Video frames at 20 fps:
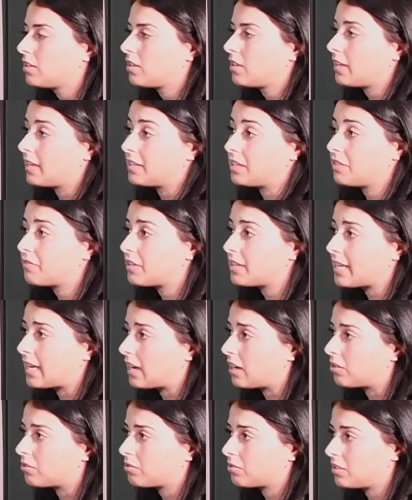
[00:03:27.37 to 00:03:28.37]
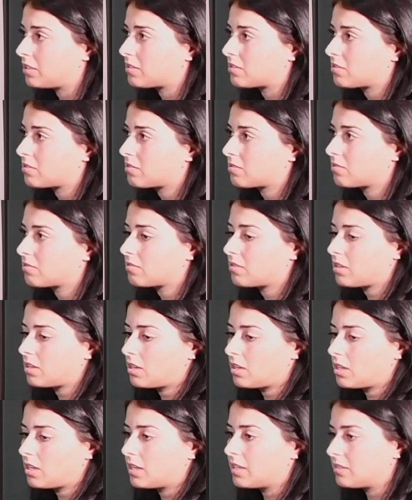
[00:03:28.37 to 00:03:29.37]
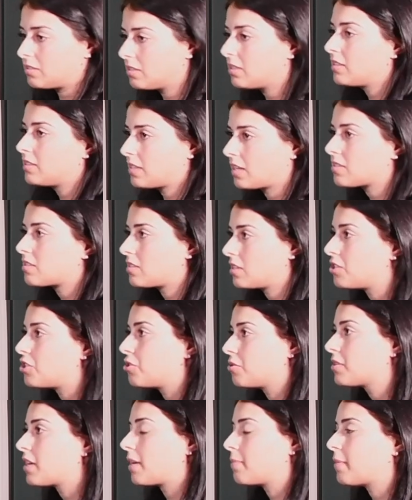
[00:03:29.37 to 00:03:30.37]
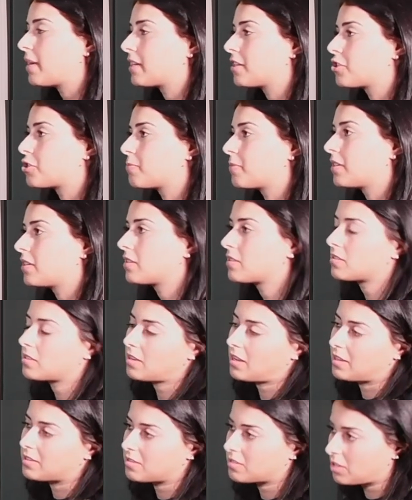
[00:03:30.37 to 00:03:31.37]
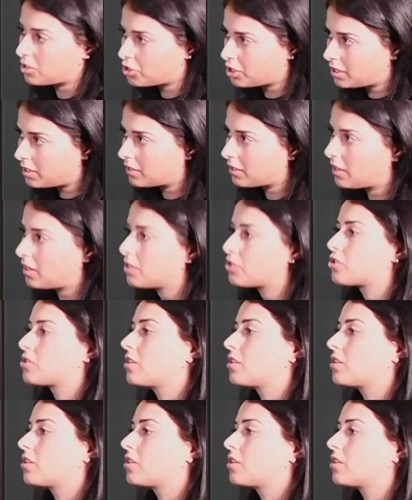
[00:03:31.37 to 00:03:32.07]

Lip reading: And even now, it does teach you time management. It's at such a young age, and